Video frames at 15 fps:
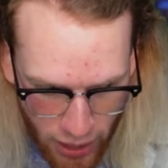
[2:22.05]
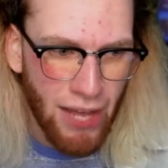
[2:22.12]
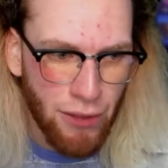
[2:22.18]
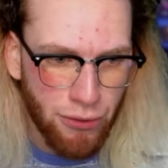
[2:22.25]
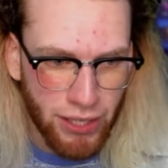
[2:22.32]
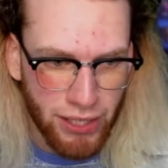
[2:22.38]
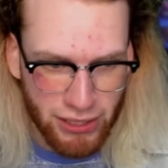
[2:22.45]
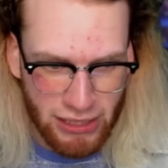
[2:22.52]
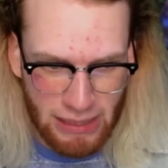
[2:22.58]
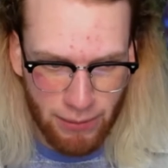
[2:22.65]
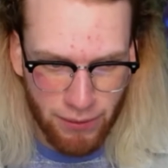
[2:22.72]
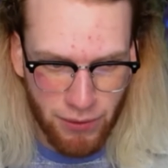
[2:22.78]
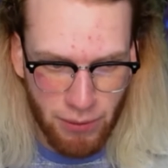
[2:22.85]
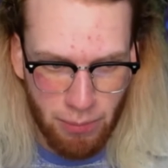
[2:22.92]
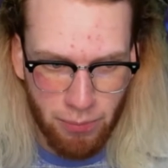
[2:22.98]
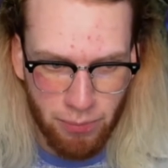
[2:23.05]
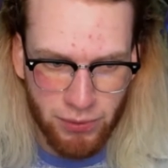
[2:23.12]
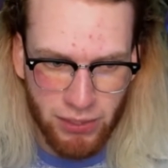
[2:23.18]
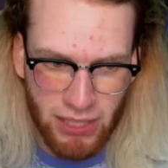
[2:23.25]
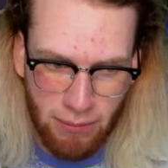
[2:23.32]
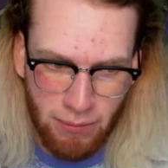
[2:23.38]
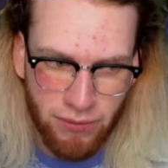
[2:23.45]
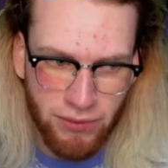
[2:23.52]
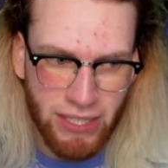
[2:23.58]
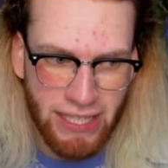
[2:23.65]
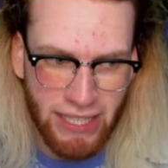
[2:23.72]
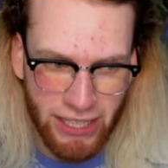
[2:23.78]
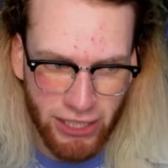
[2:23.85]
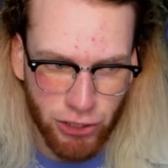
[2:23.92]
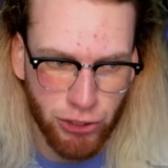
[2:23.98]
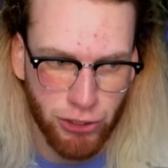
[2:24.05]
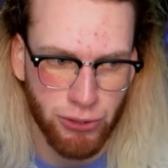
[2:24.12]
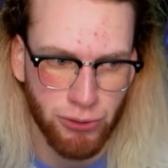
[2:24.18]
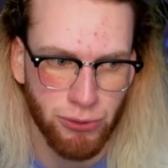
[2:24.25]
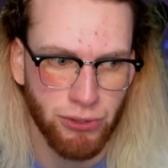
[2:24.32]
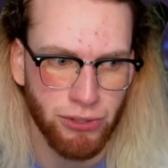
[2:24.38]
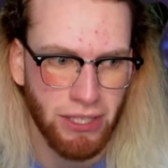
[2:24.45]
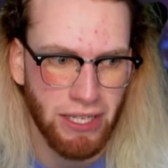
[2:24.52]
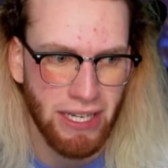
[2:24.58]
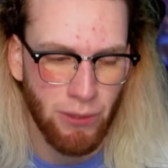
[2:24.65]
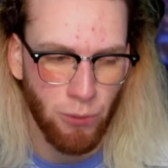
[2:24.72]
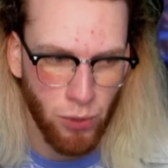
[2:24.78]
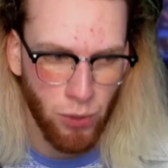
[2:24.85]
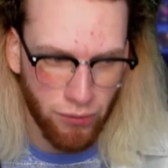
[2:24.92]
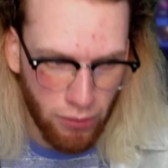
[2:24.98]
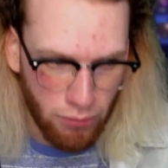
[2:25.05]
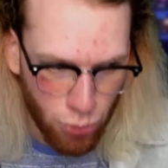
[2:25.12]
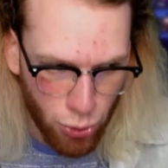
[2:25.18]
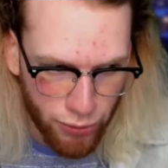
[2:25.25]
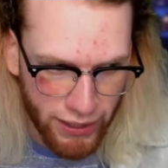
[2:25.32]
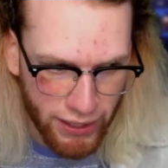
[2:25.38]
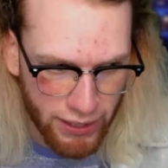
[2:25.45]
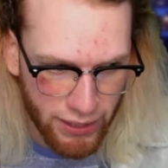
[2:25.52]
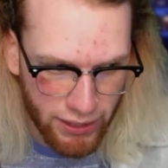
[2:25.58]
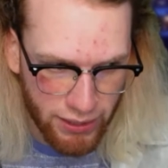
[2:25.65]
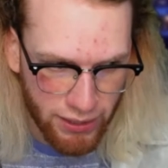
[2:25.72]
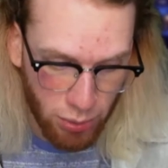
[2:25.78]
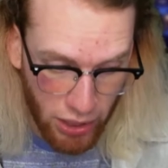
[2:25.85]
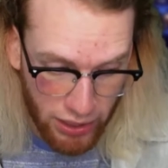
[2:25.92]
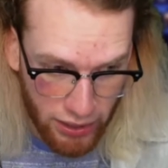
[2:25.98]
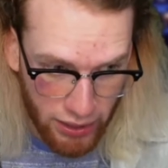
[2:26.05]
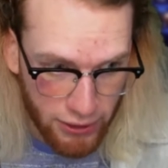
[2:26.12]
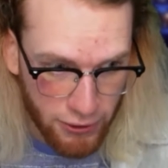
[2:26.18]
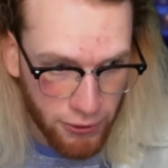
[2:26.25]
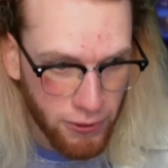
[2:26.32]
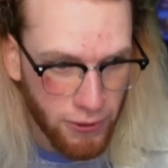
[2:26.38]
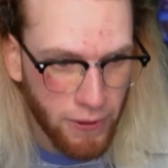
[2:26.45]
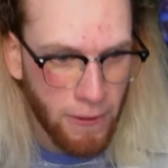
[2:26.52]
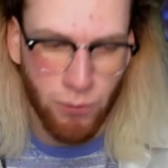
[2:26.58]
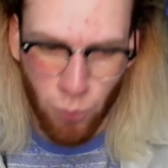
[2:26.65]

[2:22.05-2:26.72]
I think some of the issues with removing Bloodlust,